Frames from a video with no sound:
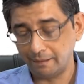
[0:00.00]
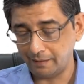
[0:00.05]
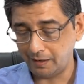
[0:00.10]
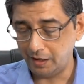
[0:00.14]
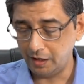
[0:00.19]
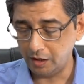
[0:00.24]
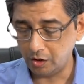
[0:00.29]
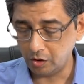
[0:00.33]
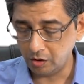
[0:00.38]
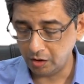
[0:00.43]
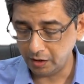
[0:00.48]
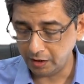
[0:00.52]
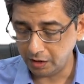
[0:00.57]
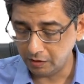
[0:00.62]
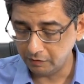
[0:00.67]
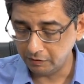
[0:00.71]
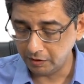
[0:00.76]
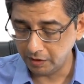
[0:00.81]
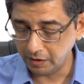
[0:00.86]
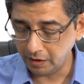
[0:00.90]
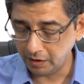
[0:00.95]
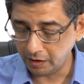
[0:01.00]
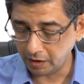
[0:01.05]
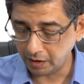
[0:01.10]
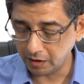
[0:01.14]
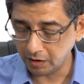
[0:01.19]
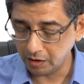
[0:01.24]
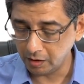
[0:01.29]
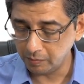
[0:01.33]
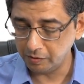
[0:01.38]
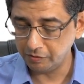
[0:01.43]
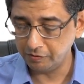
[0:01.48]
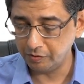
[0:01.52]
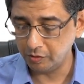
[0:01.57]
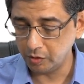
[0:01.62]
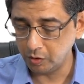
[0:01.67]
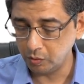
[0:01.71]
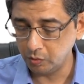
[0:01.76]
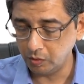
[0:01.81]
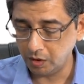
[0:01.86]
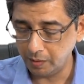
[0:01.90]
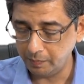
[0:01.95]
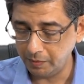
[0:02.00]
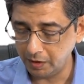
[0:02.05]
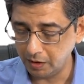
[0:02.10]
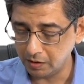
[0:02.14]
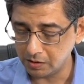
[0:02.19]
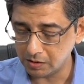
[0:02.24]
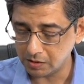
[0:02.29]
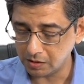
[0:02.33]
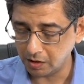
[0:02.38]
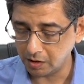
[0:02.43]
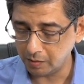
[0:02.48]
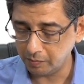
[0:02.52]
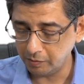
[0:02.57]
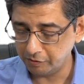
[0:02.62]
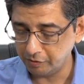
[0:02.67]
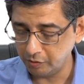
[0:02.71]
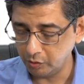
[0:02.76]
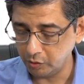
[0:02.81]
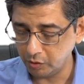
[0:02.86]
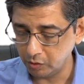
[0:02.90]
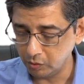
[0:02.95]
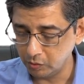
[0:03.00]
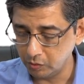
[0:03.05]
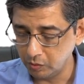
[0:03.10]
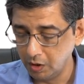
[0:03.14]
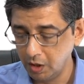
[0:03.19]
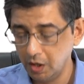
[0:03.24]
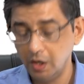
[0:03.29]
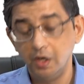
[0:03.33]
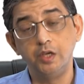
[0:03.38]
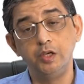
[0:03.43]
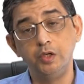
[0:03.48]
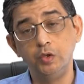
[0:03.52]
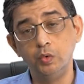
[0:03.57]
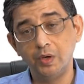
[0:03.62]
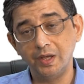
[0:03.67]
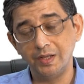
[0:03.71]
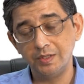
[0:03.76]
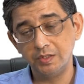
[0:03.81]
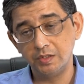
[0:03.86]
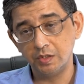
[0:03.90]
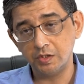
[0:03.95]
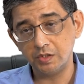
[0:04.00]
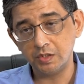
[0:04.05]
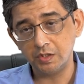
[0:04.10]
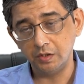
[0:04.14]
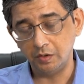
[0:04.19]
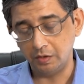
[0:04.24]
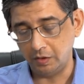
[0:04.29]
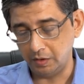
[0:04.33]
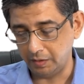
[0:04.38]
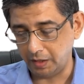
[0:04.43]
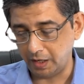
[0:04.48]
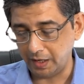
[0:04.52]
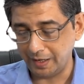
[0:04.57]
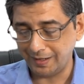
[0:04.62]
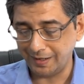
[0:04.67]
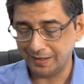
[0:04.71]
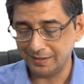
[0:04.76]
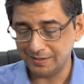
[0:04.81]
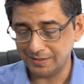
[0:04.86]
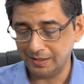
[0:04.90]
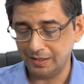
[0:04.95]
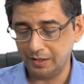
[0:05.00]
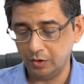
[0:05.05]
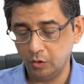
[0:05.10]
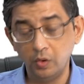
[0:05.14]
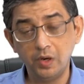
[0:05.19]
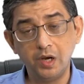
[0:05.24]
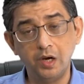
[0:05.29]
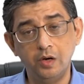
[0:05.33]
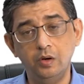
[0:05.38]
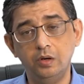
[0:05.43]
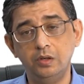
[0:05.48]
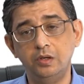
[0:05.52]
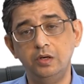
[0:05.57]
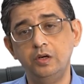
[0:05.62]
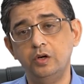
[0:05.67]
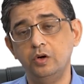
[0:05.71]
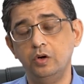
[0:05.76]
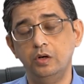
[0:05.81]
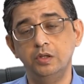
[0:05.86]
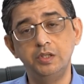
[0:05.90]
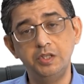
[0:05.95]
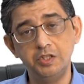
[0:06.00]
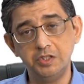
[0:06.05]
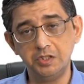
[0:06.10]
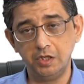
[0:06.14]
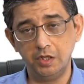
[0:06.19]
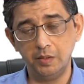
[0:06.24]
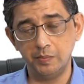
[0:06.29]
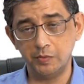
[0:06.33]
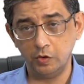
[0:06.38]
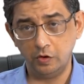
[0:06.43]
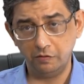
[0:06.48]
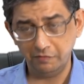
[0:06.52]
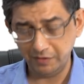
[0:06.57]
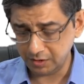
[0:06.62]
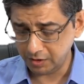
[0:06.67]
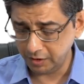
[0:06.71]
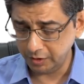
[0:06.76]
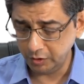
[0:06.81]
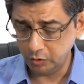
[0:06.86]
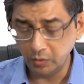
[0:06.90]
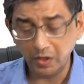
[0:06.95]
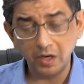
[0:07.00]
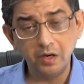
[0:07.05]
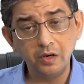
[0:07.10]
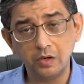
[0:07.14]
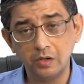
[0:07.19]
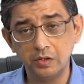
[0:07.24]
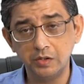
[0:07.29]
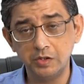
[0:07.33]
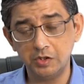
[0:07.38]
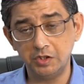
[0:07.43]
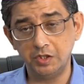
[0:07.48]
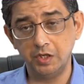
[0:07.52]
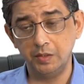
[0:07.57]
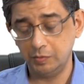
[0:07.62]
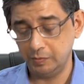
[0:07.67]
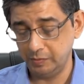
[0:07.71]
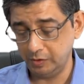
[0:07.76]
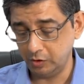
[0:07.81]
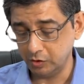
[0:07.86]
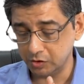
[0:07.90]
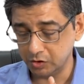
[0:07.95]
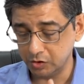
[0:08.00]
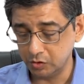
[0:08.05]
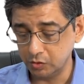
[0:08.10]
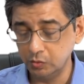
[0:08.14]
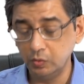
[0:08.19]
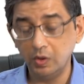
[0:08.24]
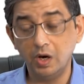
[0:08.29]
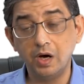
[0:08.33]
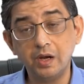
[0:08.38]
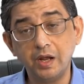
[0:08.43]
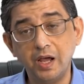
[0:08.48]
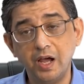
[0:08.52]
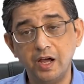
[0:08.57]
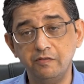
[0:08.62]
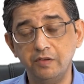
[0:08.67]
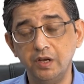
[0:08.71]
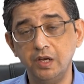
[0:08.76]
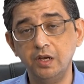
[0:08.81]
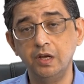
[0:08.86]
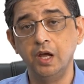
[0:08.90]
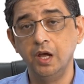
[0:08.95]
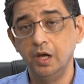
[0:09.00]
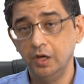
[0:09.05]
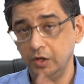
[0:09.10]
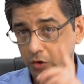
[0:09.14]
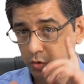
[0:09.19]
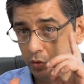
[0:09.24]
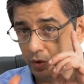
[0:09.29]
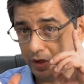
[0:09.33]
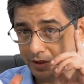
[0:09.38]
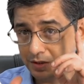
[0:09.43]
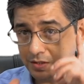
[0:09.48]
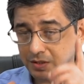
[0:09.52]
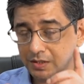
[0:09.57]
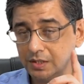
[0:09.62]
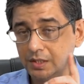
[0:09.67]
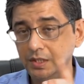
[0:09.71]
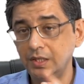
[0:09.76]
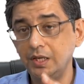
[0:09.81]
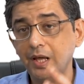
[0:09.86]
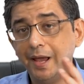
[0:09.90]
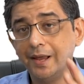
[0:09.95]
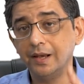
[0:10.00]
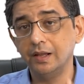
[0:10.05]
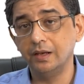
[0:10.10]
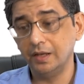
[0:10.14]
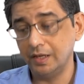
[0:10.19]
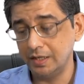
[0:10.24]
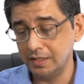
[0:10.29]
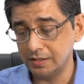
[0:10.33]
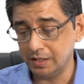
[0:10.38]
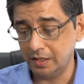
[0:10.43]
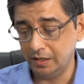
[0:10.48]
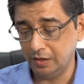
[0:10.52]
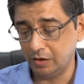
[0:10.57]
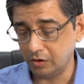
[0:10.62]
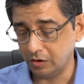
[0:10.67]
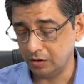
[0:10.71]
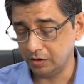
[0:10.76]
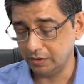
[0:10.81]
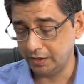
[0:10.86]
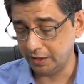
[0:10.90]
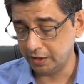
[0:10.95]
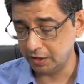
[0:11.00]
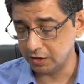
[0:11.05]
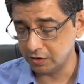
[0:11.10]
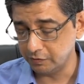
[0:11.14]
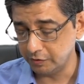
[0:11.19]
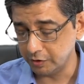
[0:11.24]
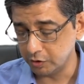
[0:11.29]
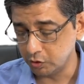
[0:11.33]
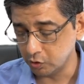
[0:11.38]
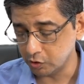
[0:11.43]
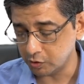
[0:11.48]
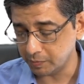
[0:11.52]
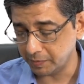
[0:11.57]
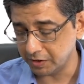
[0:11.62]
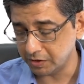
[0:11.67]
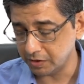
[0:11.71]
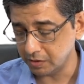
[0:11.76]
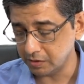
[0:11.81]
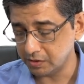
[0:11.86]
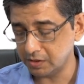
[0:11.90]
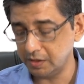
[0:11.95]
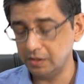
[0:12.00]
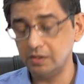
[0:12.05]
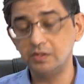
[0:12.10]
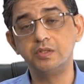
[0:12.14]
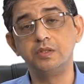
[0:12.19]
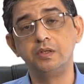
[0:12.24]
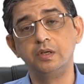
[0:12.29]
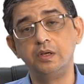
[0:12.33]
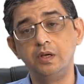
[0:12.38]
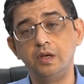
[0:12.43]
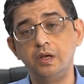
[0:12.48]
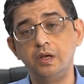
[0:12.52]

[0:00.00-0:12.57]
I draw an inverted triangle before you, I make a star before you can just, I can say, okay, doctor, draw these shapes. Obviously, you can draw these shapes because you are having, you can see, analyze, and draw. That is visuospatial skills.